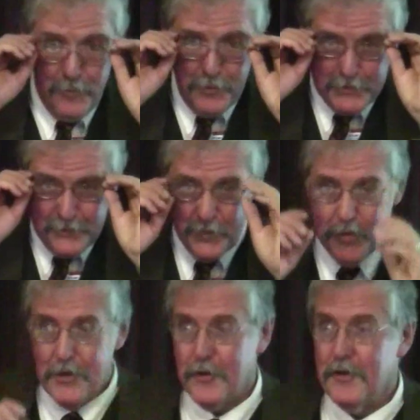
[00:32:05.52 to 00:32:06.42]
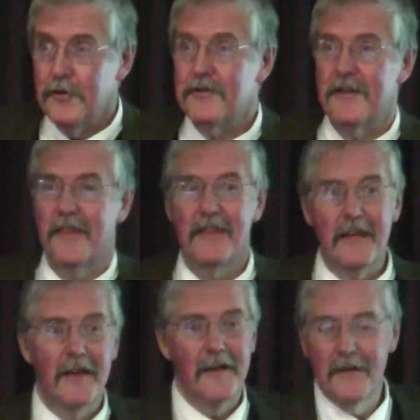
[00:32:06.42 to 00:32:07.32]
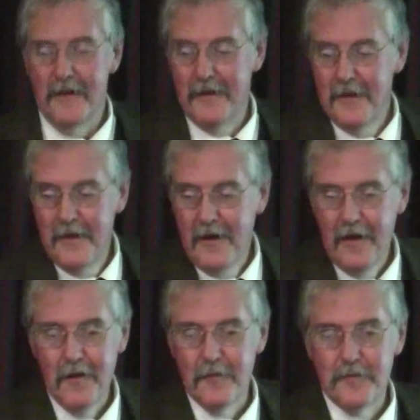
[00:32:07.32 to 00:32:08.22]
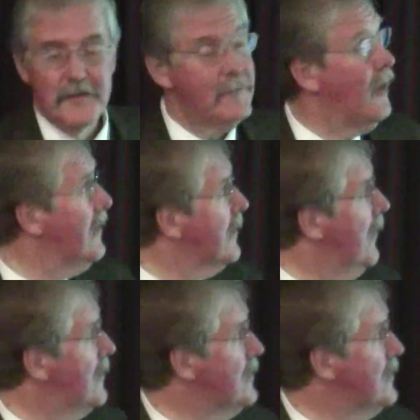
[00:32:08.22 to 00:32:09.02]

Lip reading: For those of you that aren't used to thinking of symbolic